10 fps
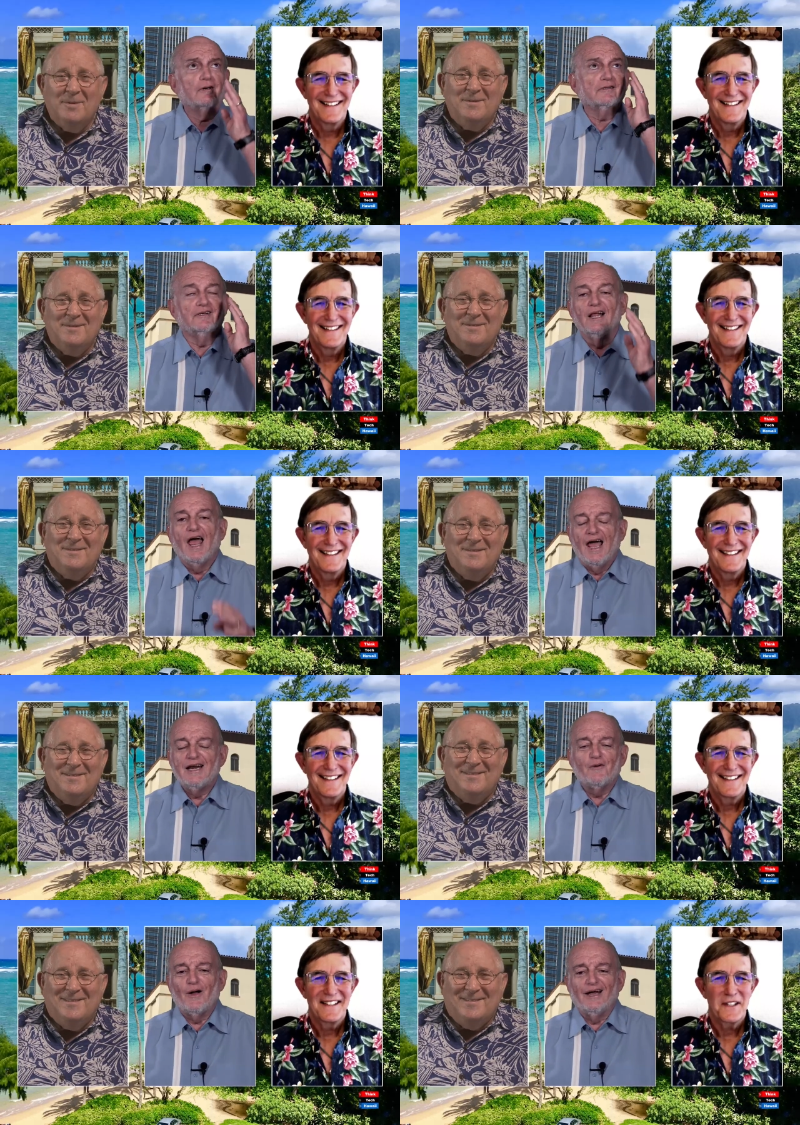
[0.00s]
Speaker 1: What is it?
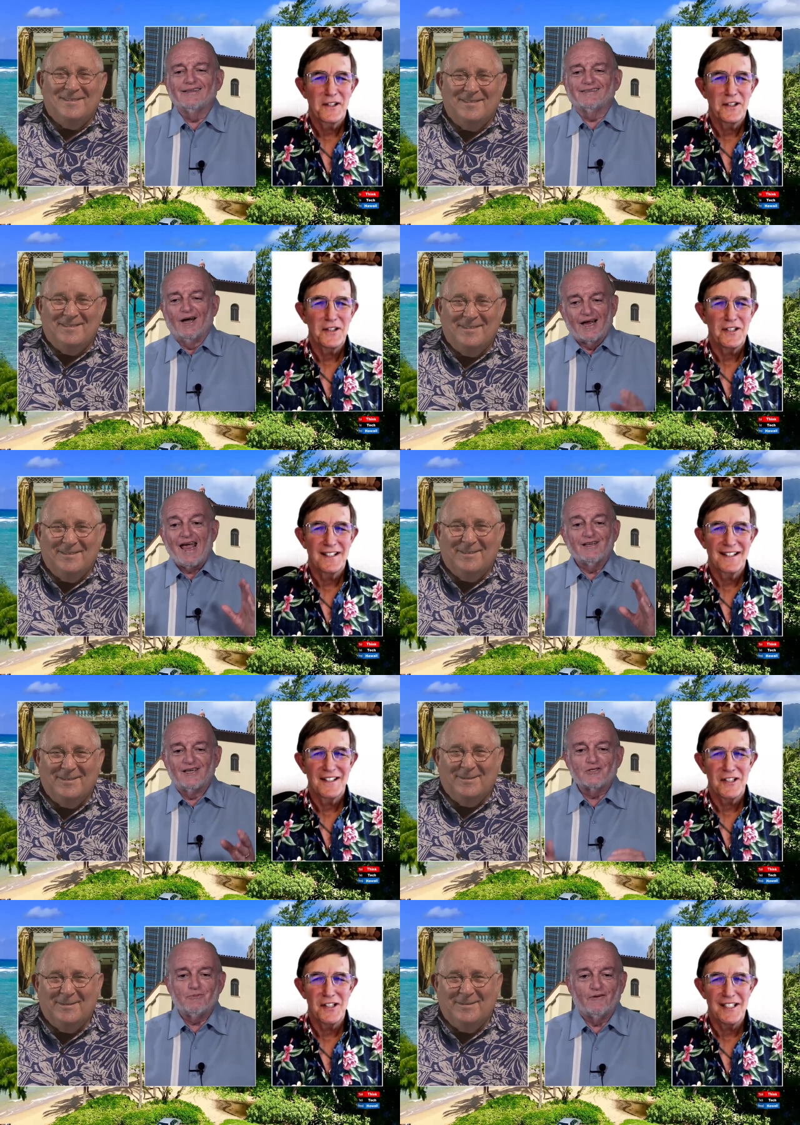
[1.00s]
Anyway, it's I can't
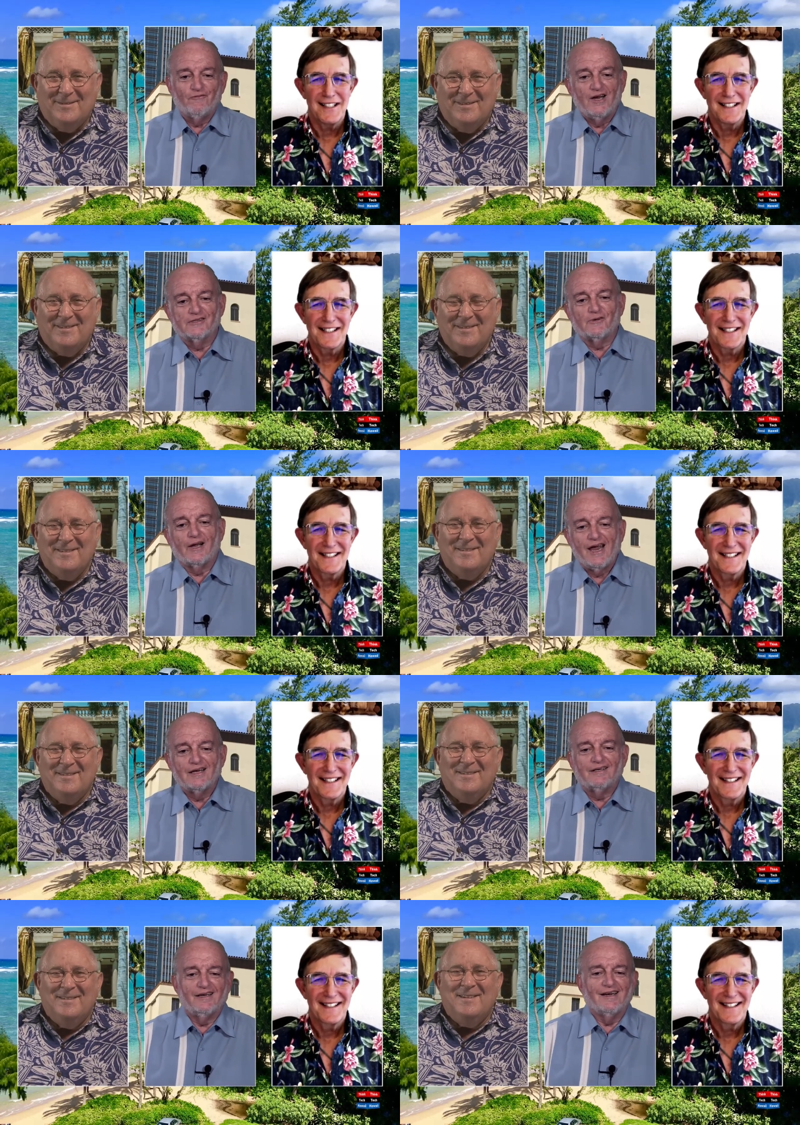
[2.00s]
touch my face, so I
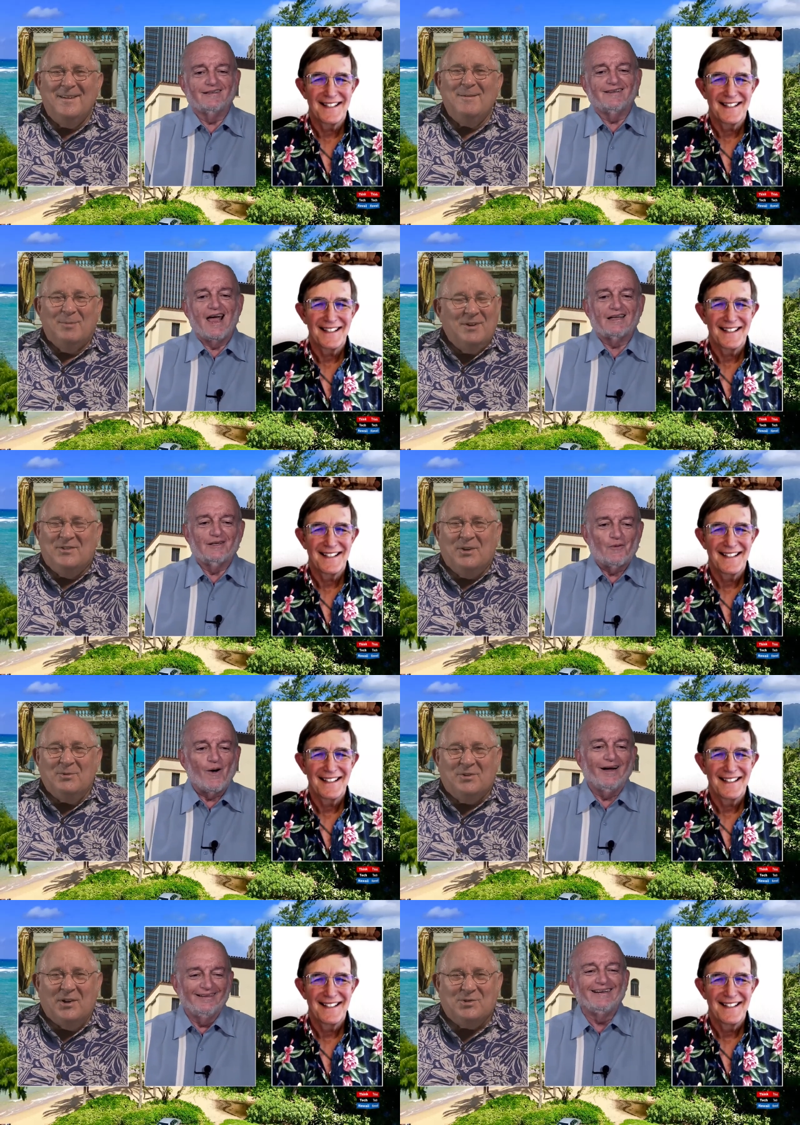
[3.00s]
can't tell you exactly. Please
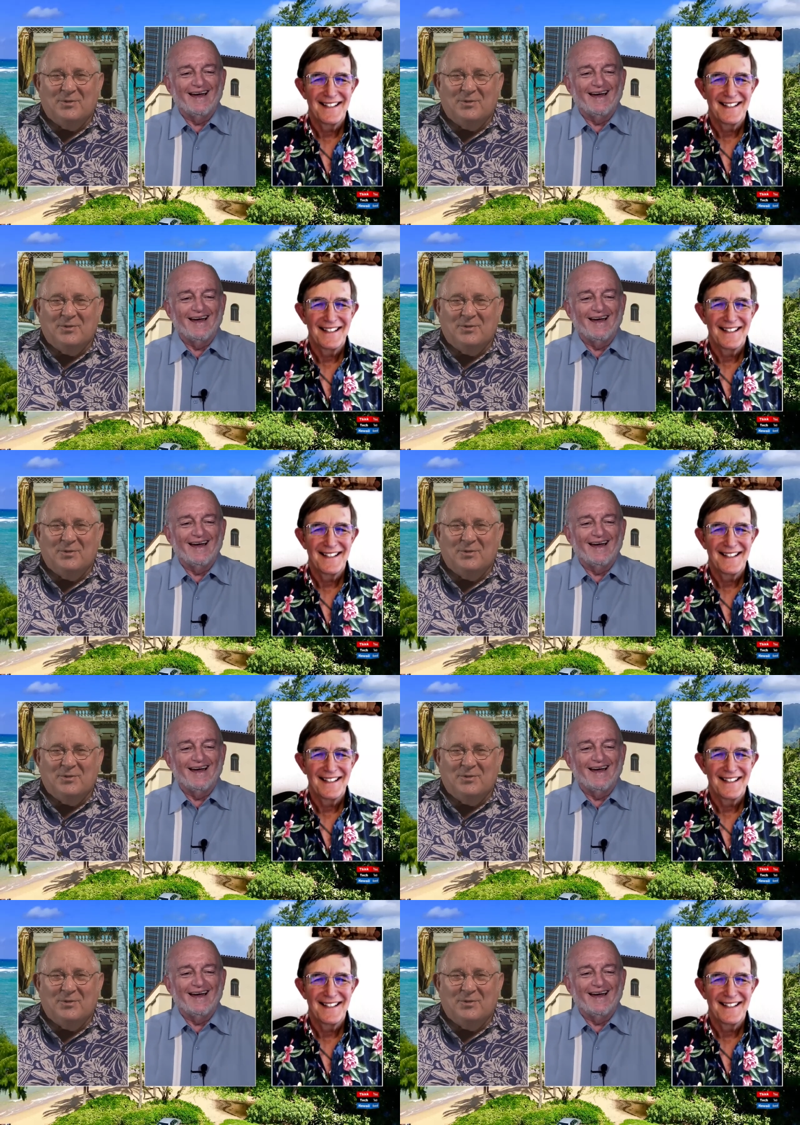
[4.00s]
don't why. touch